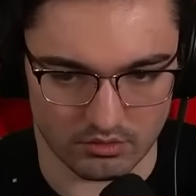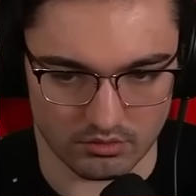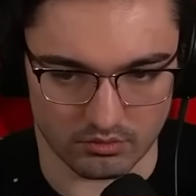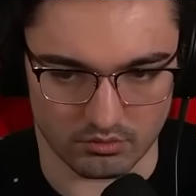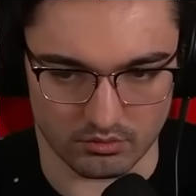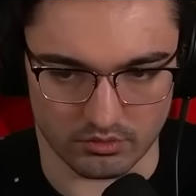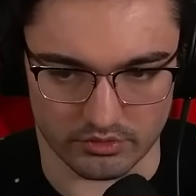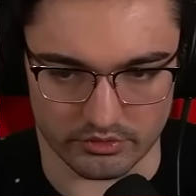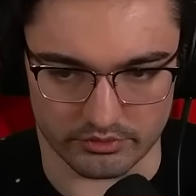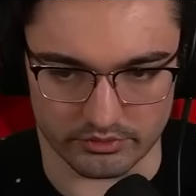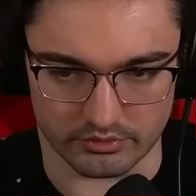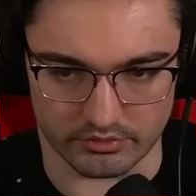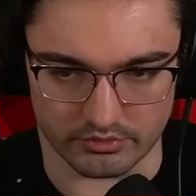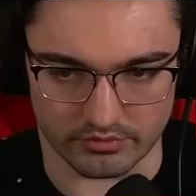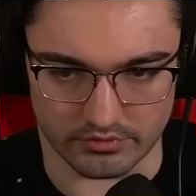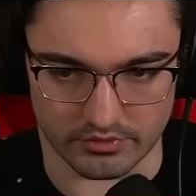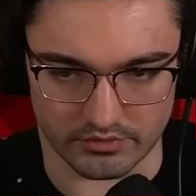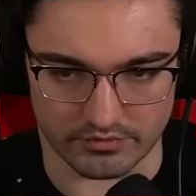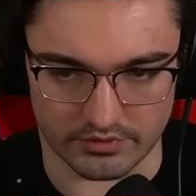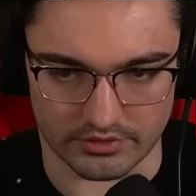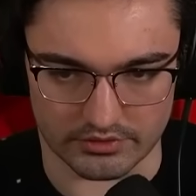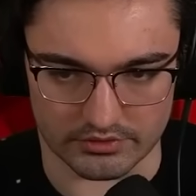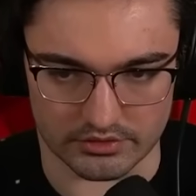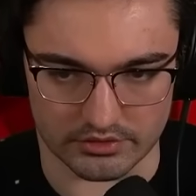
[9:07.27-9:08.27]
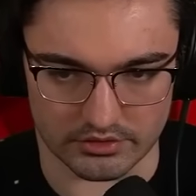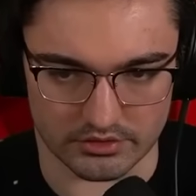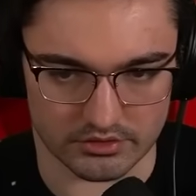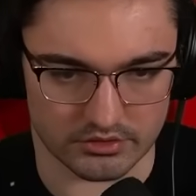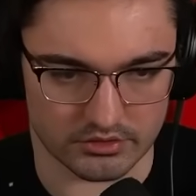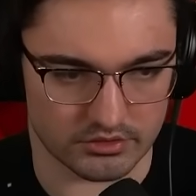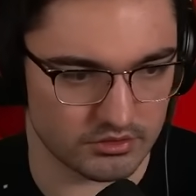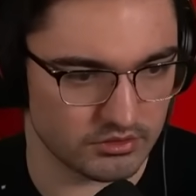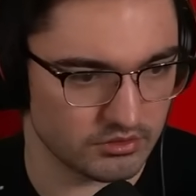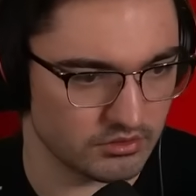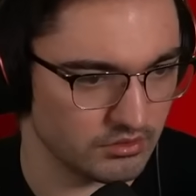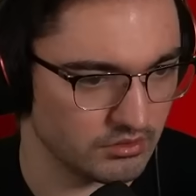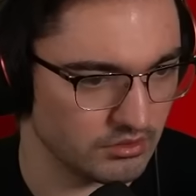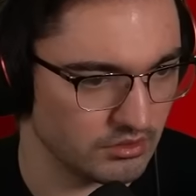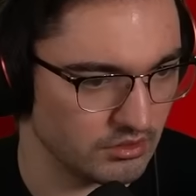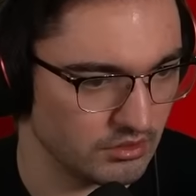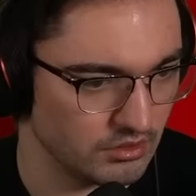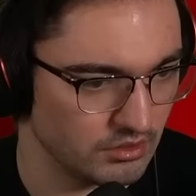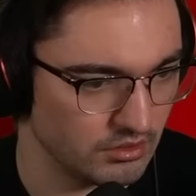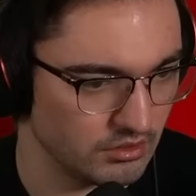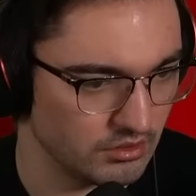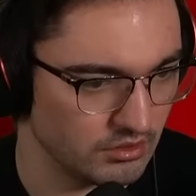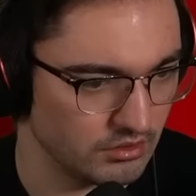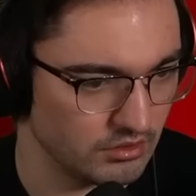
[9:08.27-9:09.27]
1, 2, 3, 4, 5, 6.
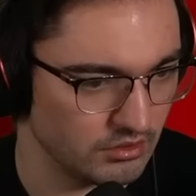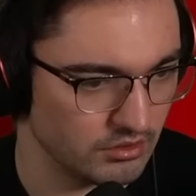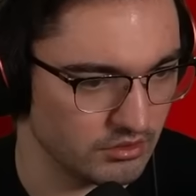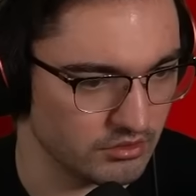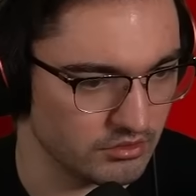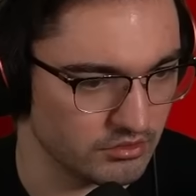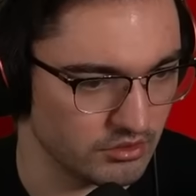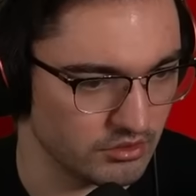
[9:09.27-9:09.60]
There's